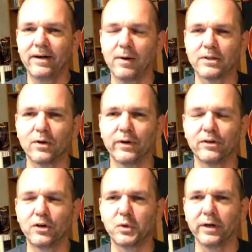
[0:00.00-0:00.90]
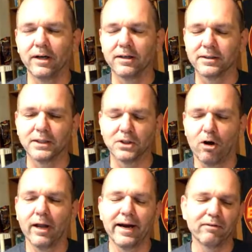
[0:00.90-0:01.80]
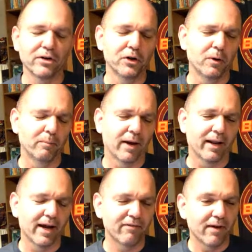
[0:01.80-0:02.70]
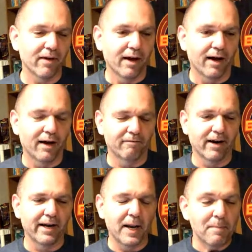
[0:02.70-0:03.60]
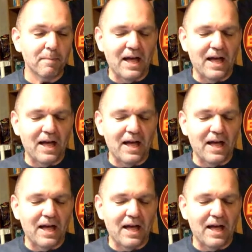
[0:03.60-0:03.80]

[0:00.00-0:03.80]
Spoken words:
I was going through Twitter because that's all I ever do in my life now.